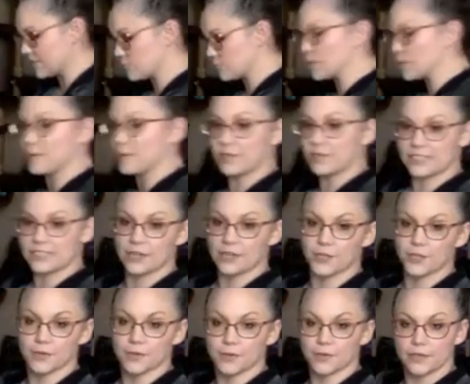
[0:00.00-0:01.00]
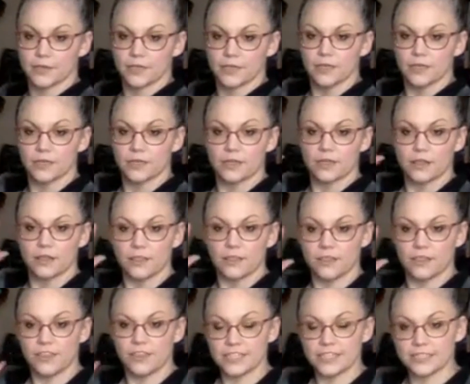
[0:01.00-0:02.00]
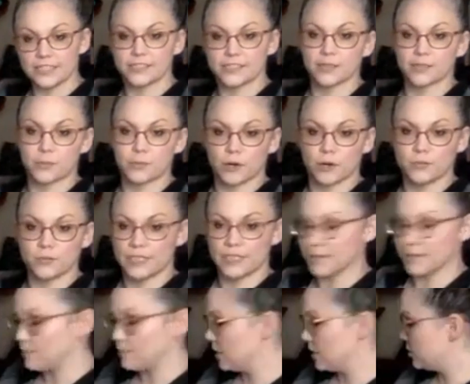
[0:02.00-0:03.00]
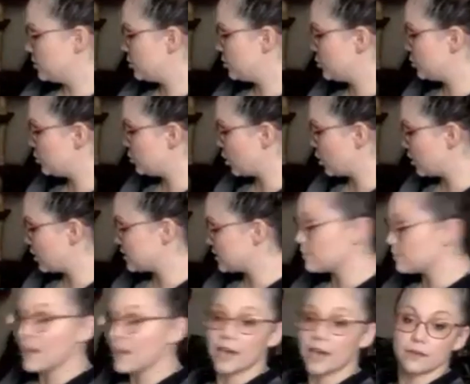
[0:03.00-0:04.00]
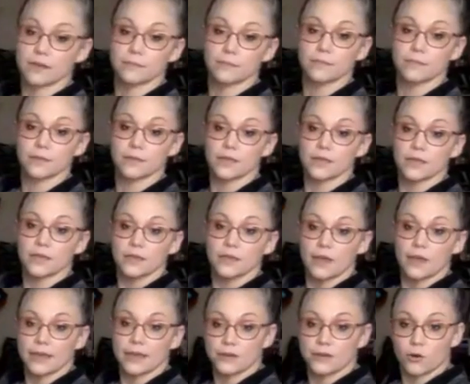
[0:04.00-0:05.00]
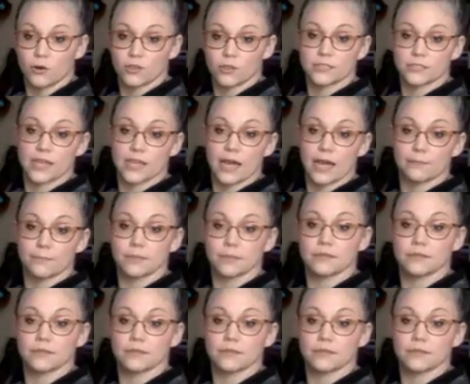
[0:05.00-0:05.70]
where I'm going to tell you, this is the pro tip. Start at the bottom and go to the top,